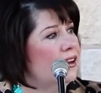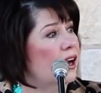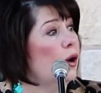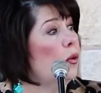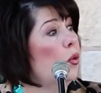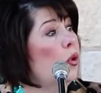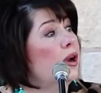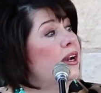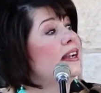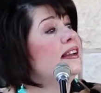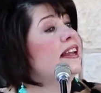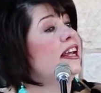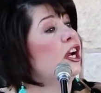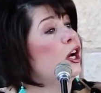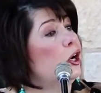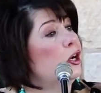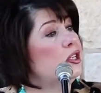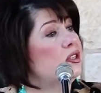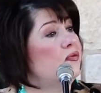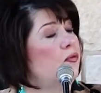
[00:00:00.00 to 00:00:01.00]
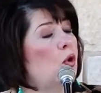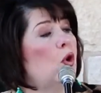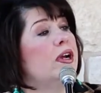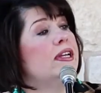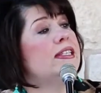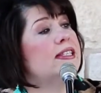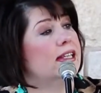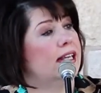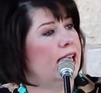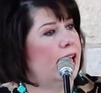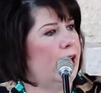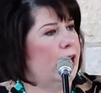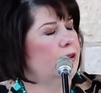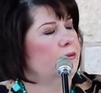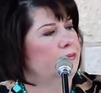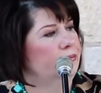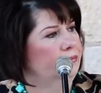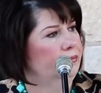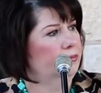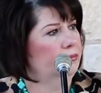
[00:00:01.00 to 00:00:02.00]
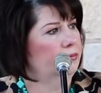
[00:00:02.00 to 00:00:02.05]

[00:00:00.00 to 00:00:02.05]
and I wanted to hear his voice again.